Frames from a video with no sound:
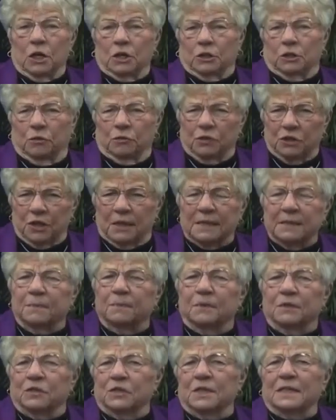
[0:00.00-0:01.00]
So
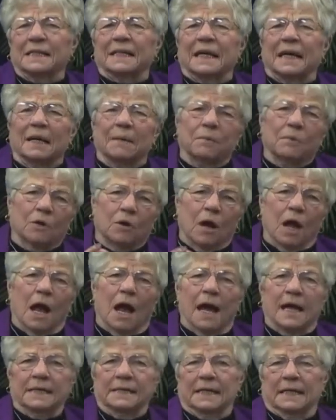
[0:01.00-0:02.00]
just keep your
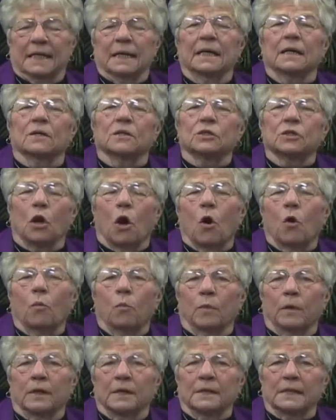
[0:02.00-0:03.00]
eyes and ears
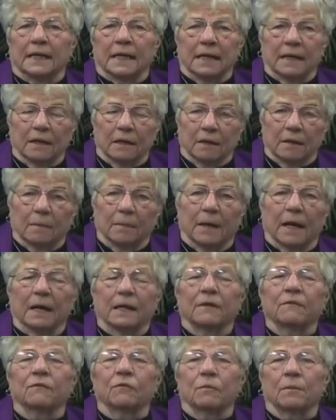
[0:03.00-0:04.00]
open to hear
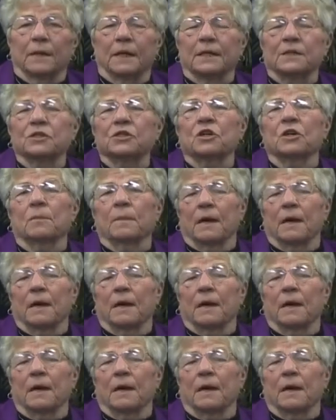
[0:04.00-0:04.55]
about information,